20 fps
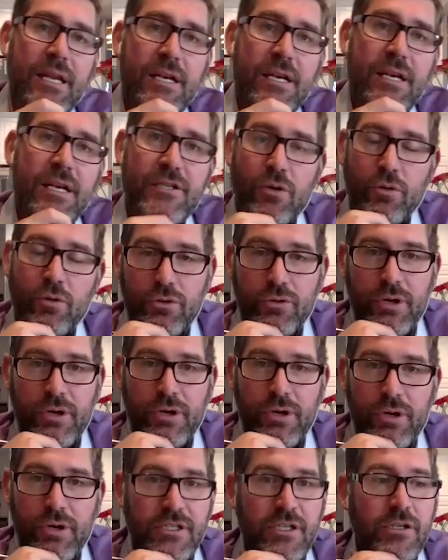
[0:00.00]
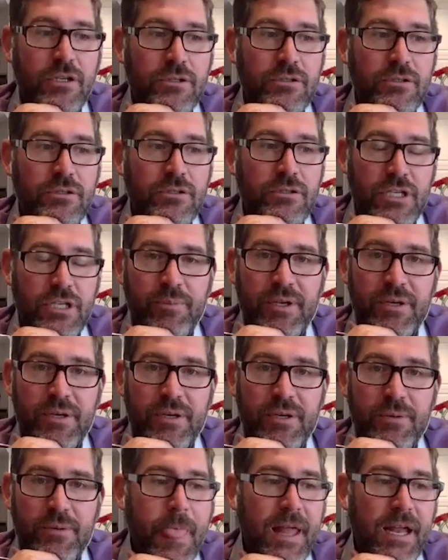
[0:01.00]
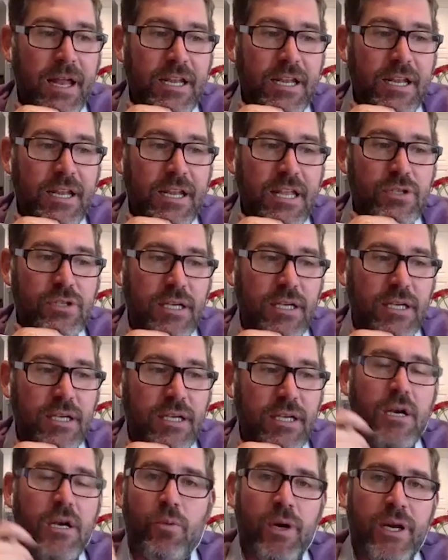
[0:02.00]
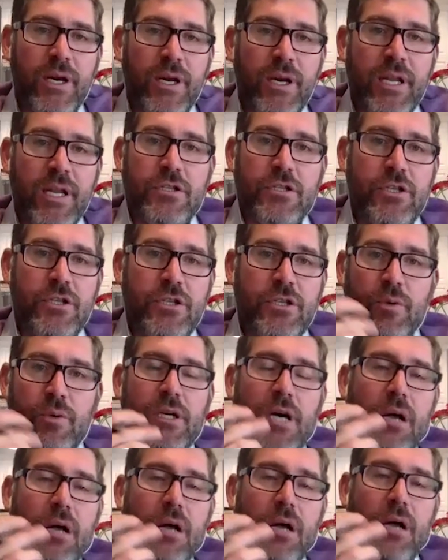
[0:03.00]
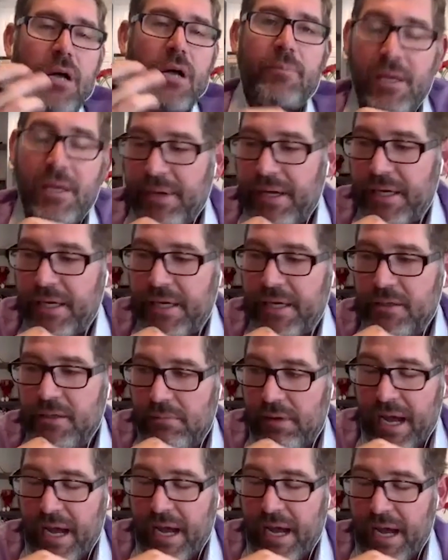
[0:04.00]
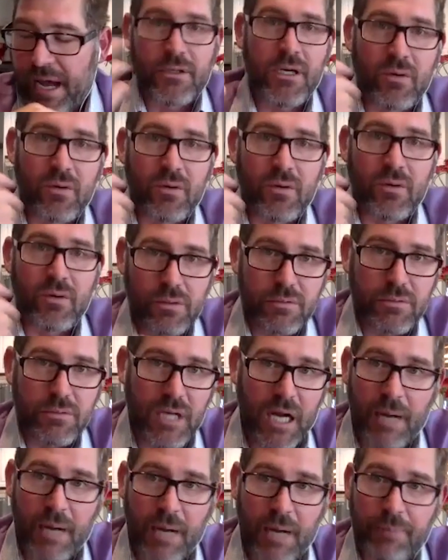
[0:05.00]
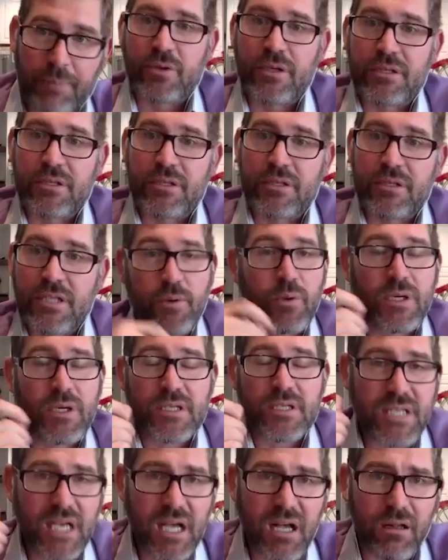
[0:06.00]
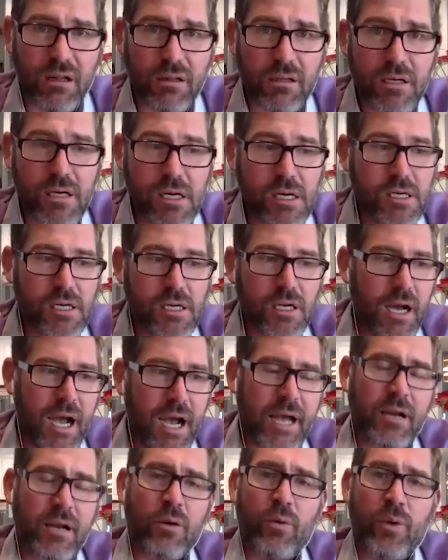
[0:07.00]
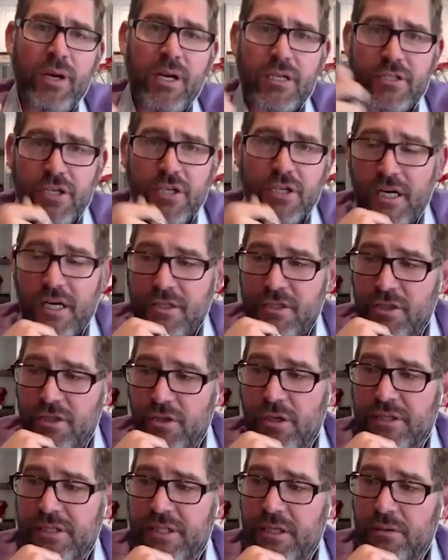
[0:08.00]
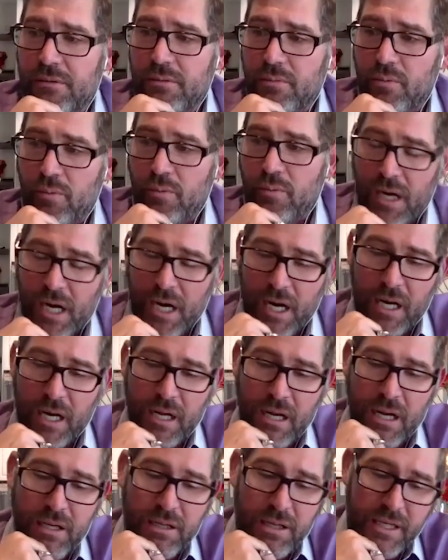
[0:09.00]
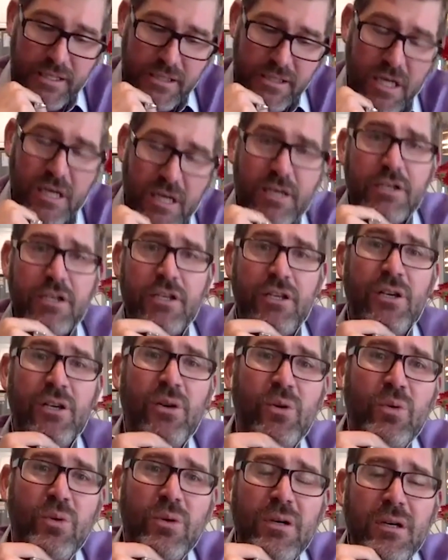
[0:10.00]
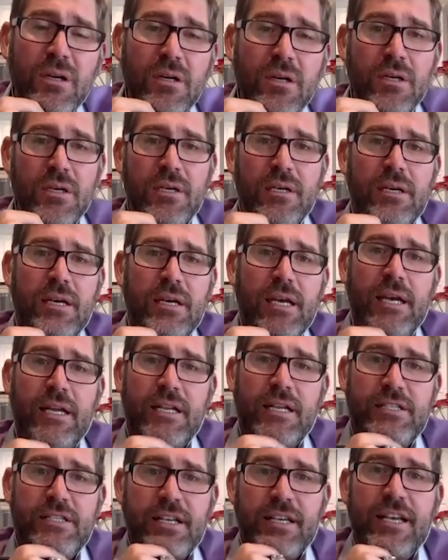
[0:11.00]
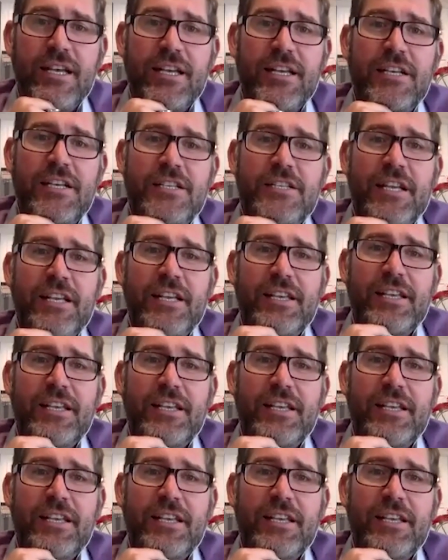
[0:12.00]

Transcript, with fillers: And he's an old crotchety gentleman, and he was like, "What are you doing calling me?" I'm like, I don't know. I'm just trying to see if you want to sell. I don't want to talk to you. I said, I, I like talking to you. And he's like, he's like,